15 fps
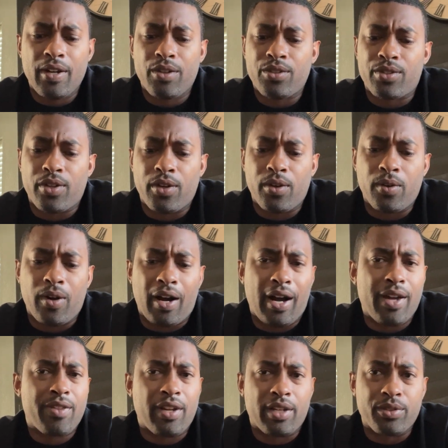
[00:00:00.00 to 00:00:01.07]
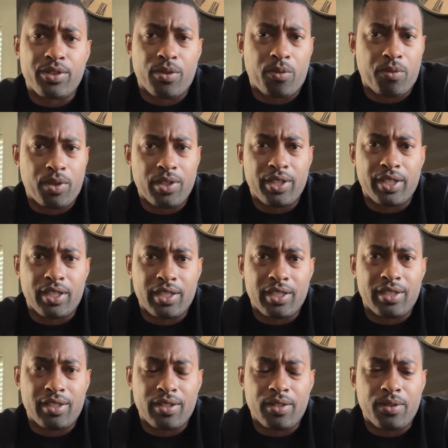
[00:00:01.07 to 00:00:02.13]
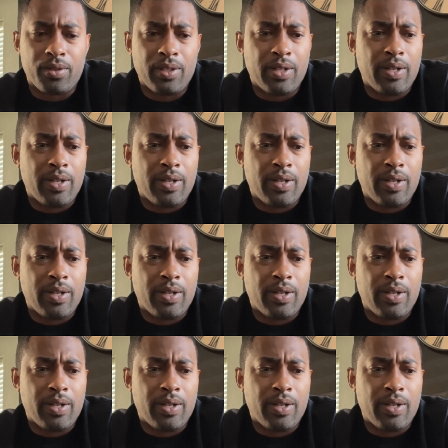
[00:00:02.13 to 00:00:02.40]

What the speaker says: So I thought it was a really good deal.